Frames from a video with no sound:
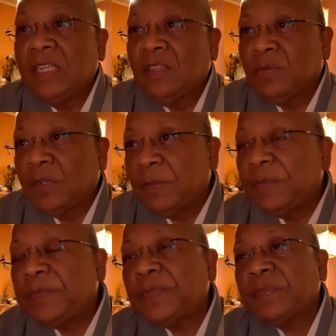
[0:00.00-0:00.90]
in the room.
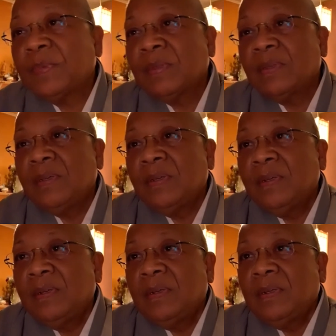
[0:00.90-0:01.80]

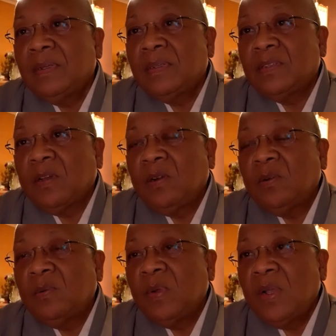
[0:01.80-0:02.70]
And so